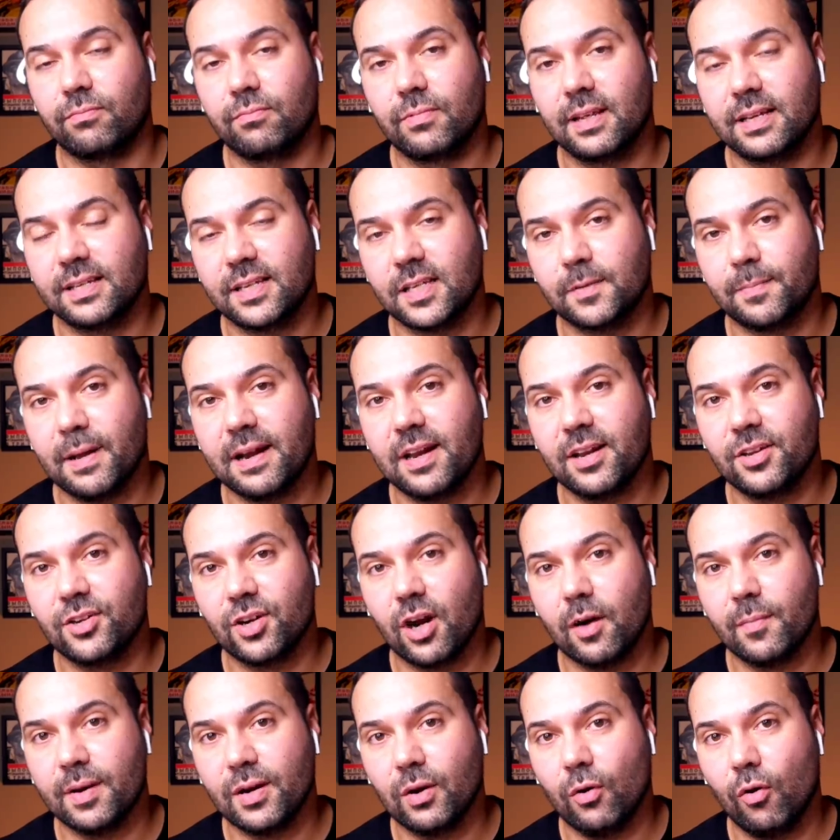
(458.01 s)
They suspended
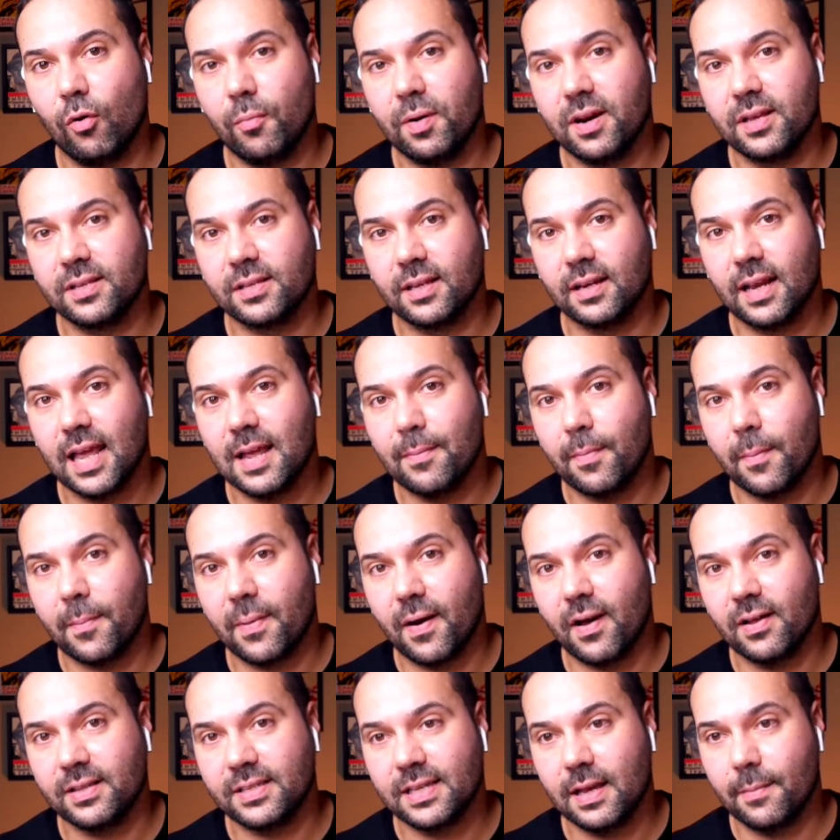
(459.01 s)
Jeremy Corbyn as a Labour
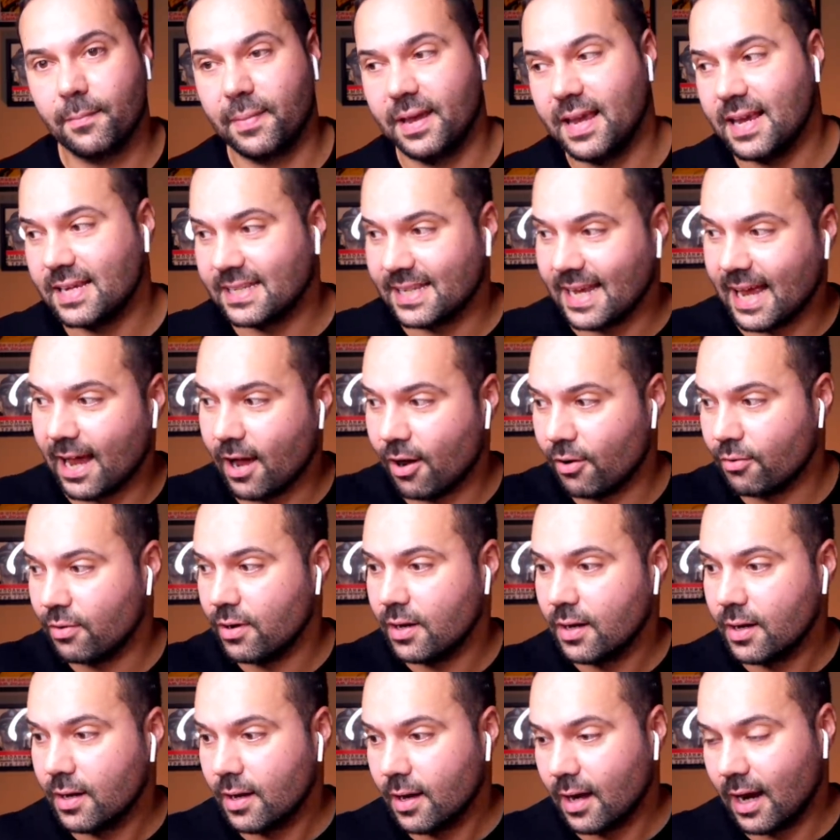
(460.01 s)
Party MP. He's now
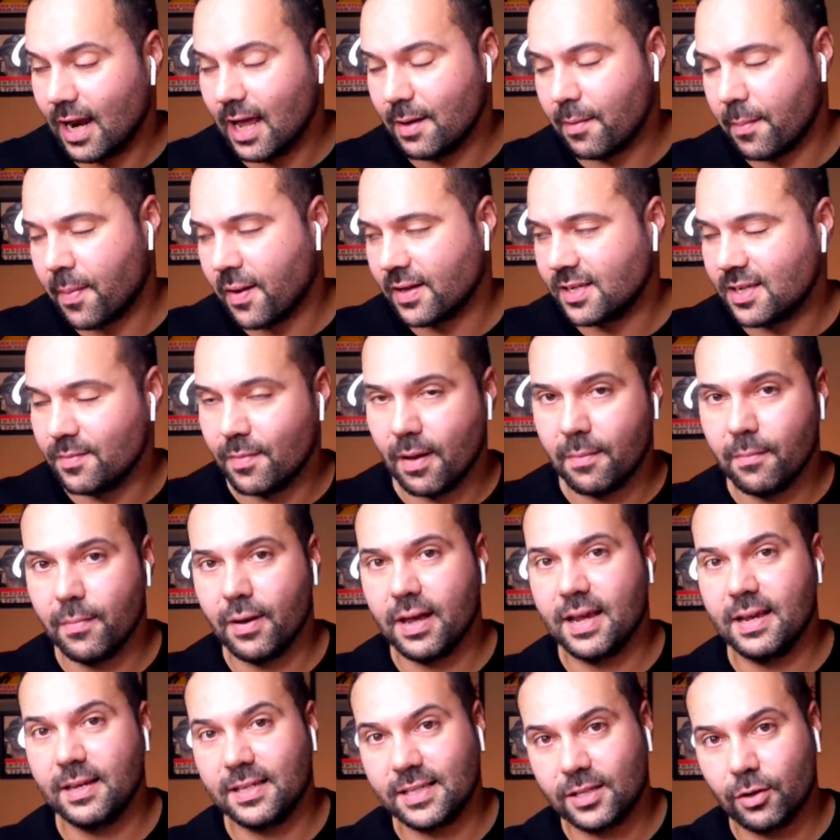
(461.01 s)
a Labour Party
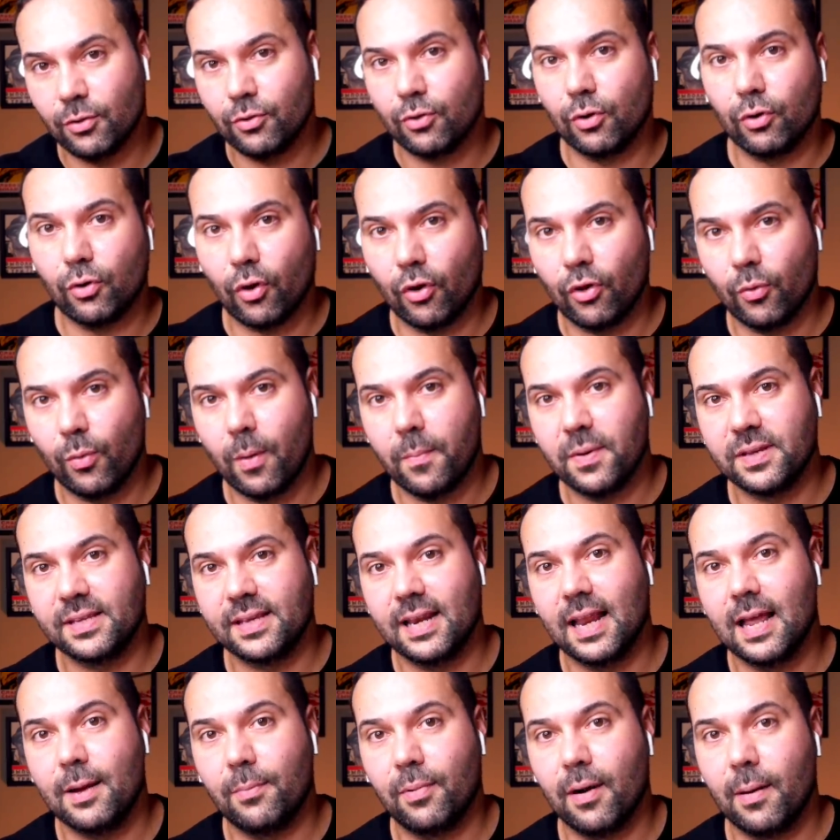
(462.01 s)
member. He's still not got the whip as
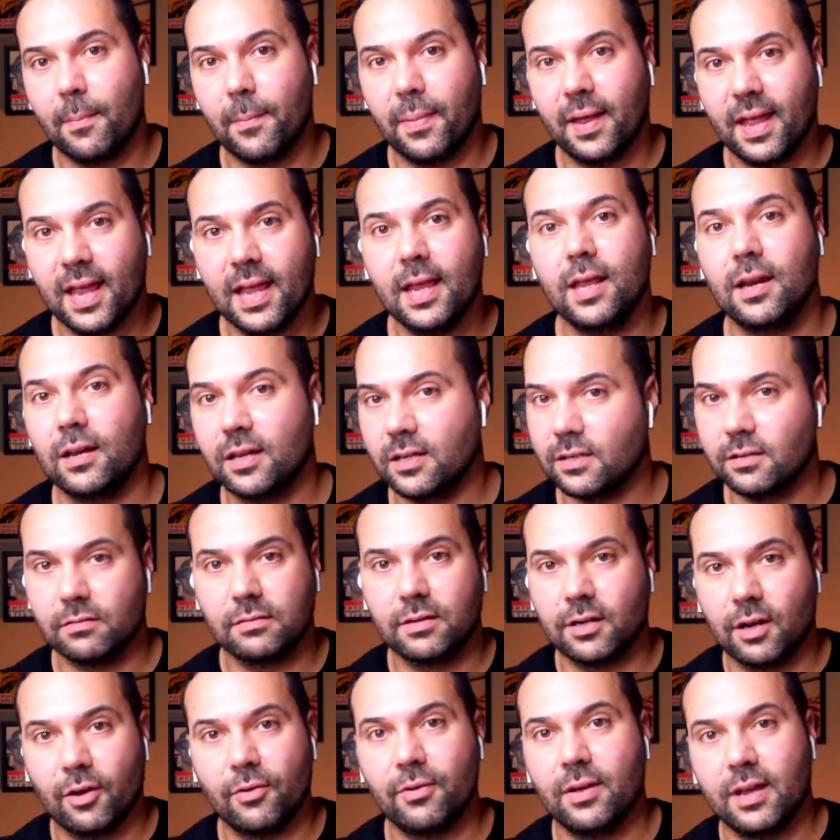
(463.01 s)
a Labour MP.
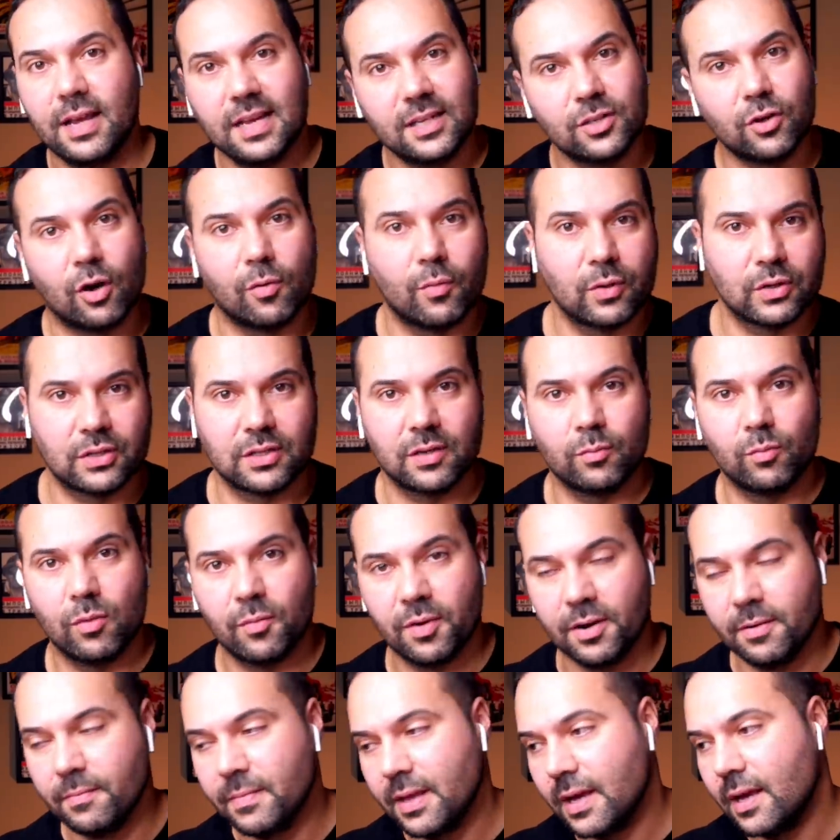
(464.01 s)
You know, he's not a Muslim
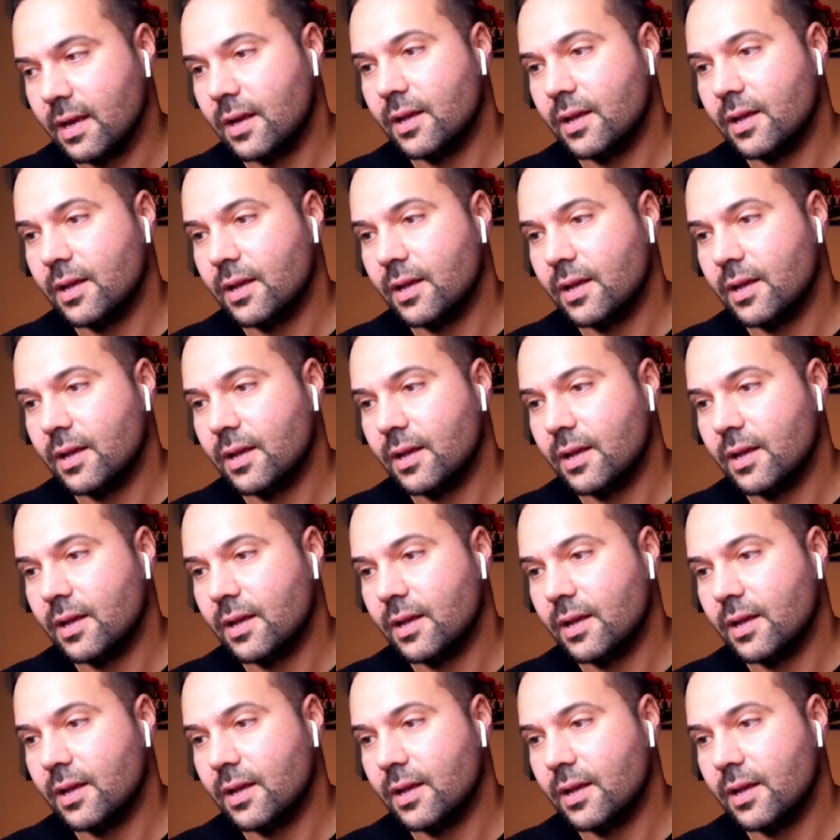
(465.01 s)
woman.